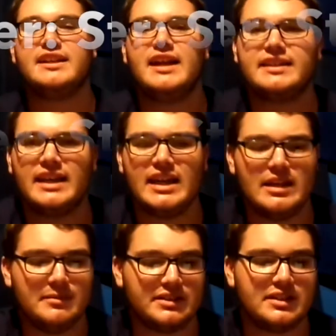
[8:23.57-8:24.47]
night
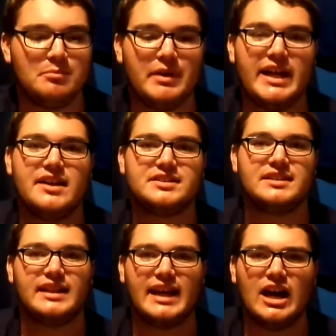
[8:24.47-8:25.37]
game, it's the Bears and
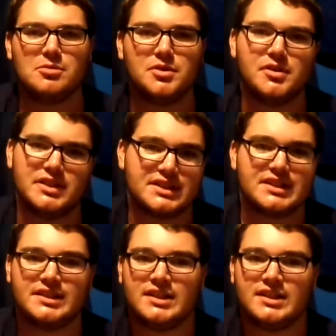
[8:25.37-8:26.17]
the Cowboys.